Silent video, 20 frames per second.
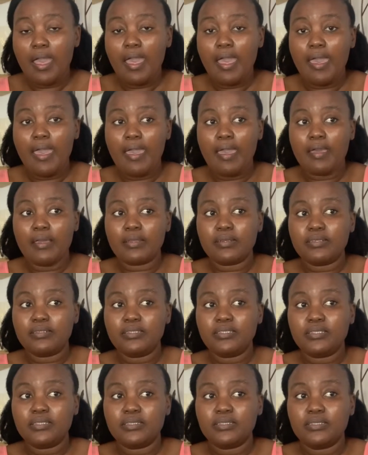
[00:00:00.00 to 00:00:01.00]

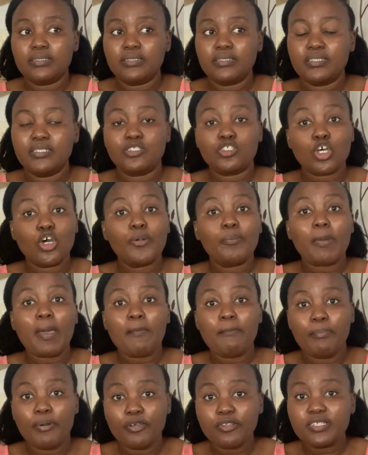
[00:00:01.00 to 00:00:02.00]
And it's on my
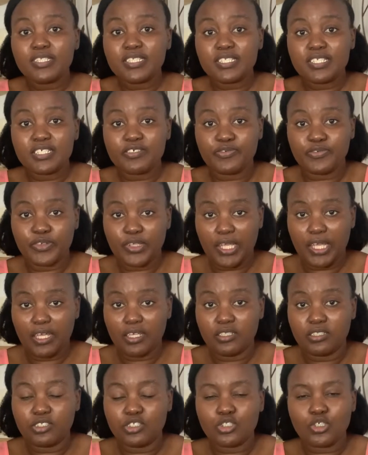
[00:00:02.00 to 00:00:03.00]
birth
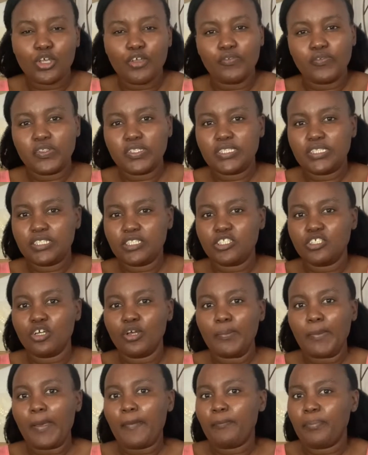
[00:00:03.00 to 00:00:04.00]
certificate. So if it's sitting
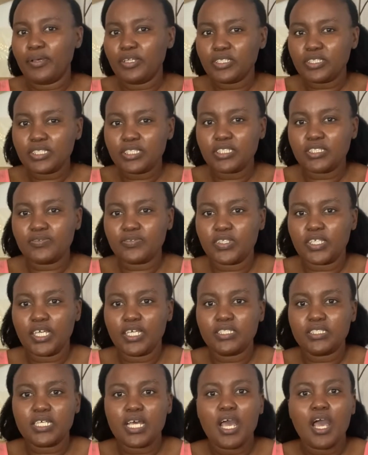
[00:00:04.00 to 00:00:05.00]
on my birth
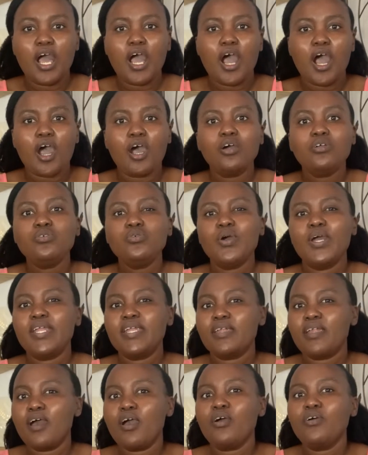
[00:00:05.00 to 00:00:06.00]
certificate, how do I
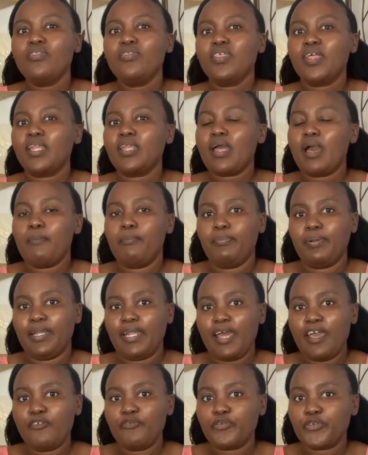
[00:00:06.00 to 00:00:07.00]
now then
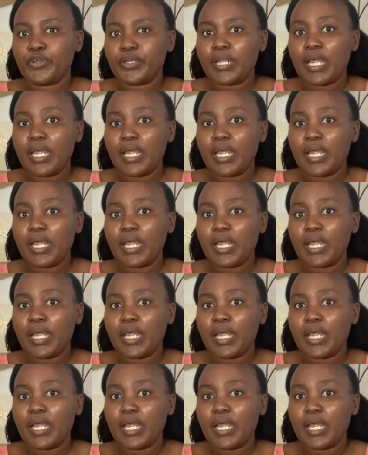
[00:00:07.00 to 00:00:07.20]
apply for an